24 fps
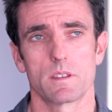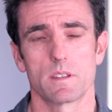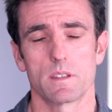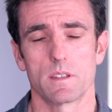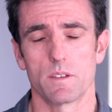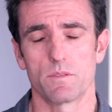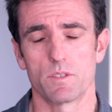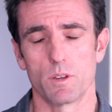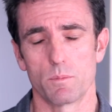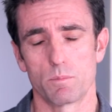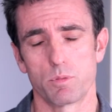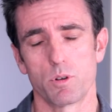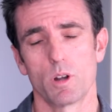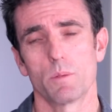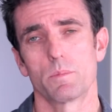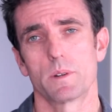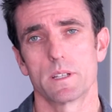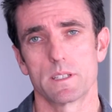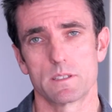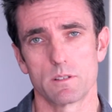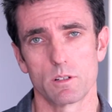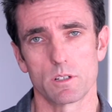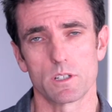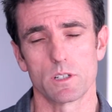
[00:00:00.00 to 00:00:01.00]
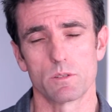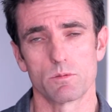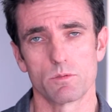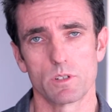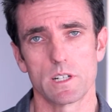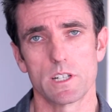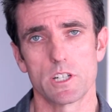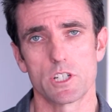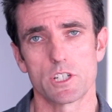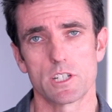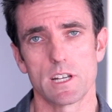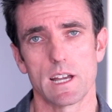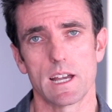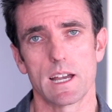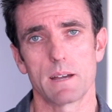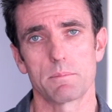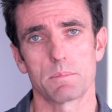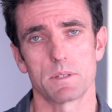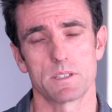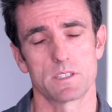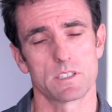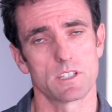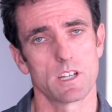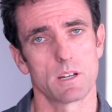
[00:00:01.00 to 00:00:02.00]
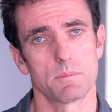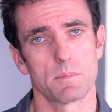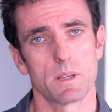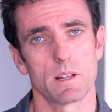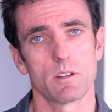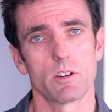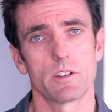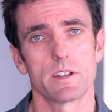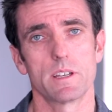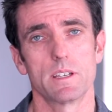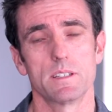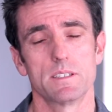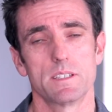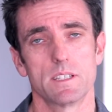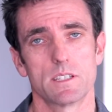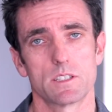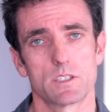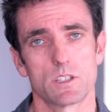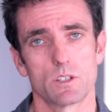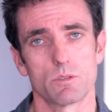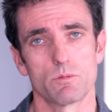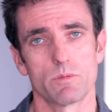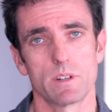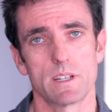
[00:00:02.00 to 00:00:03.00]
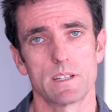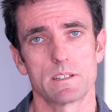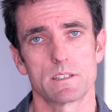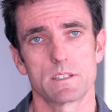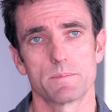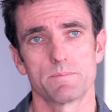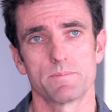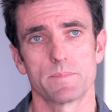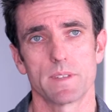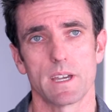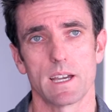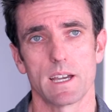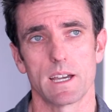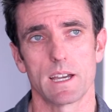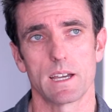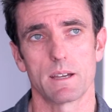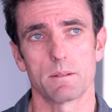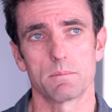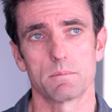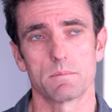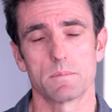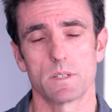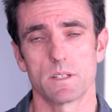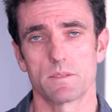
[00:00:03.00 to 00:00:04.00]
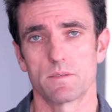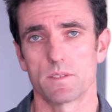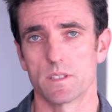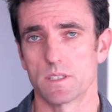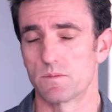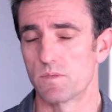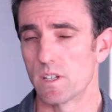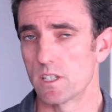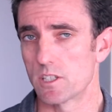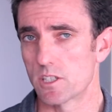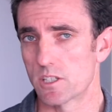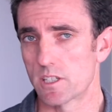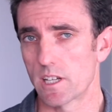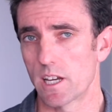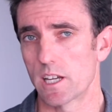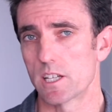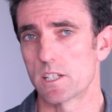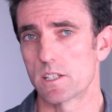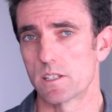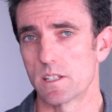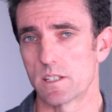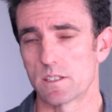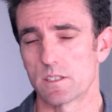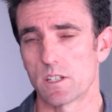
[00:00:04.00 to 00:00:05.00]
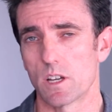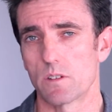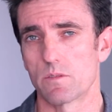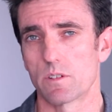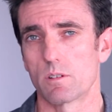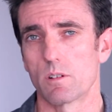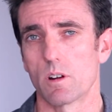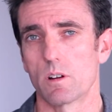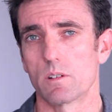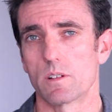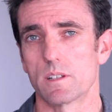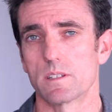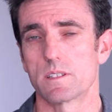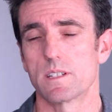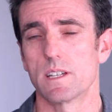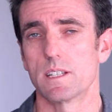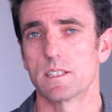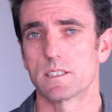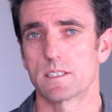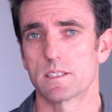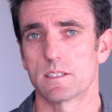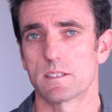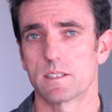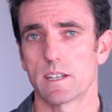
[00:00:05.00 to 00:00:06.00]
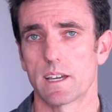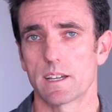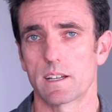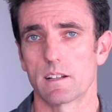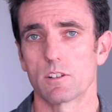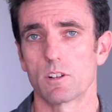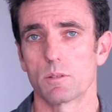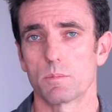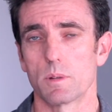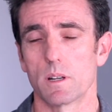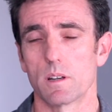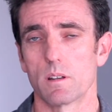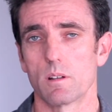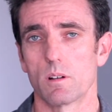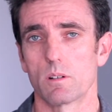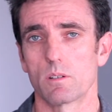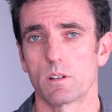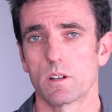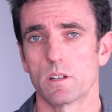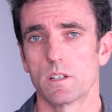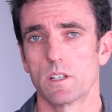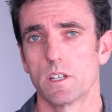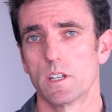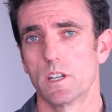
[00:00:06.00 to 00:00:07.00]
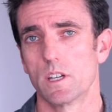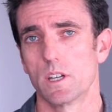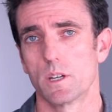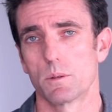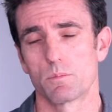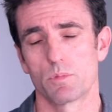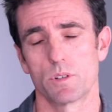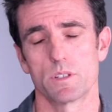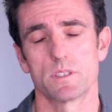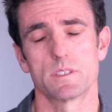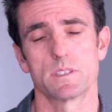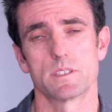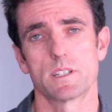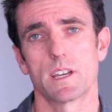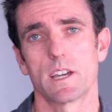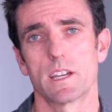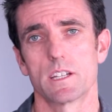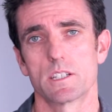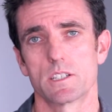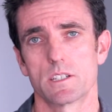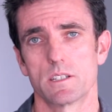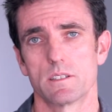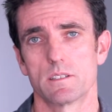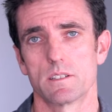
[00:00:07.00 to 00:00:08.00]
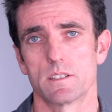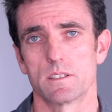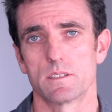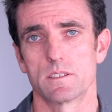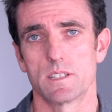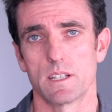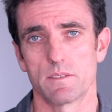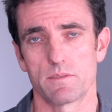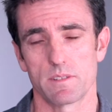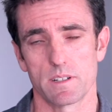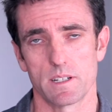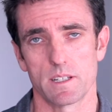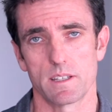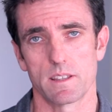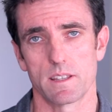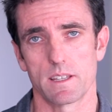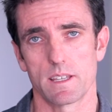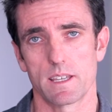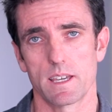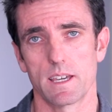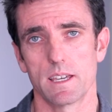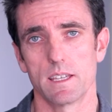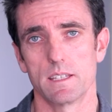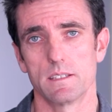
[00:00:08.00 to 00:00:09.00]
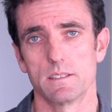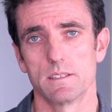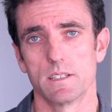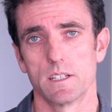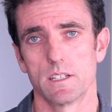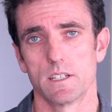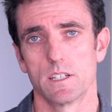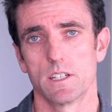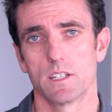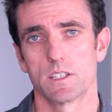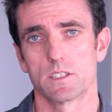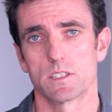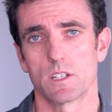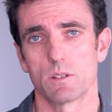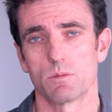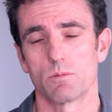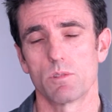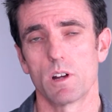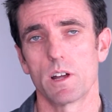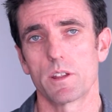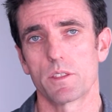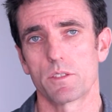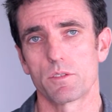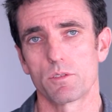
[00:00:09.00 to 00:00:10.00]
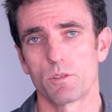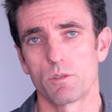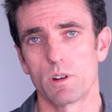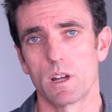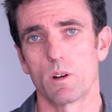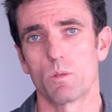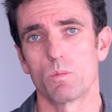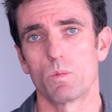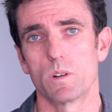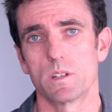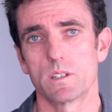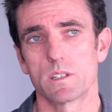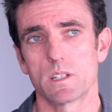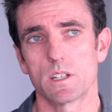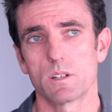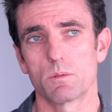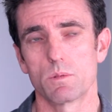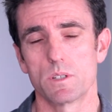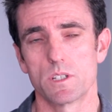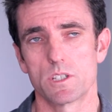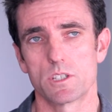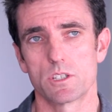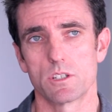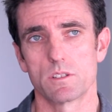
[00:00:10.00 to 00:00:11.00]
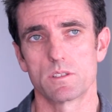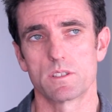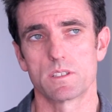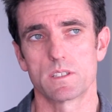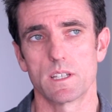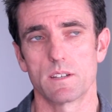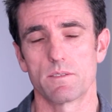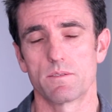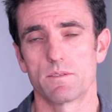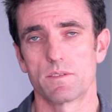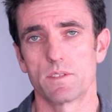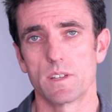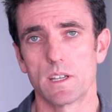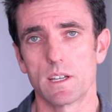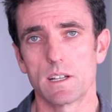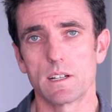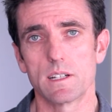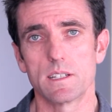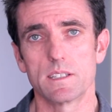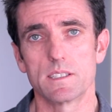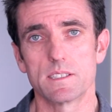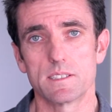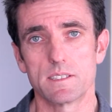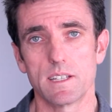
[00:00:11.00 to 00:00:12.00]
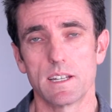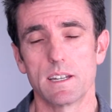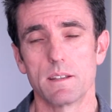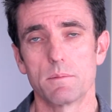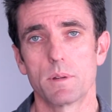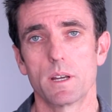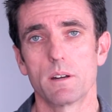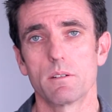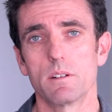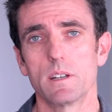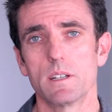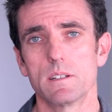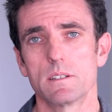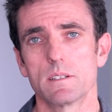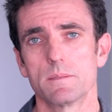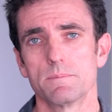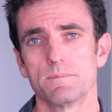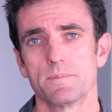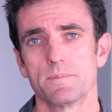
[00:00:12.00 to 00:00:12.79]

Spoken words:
If your property's looking really sharp, it's going to be a lot easier to rent. If there's vegetation that's overgrown, it tends to take a little bit longer. Presentation is definitely the key. So right throughout winter, we should see a fairly steady period.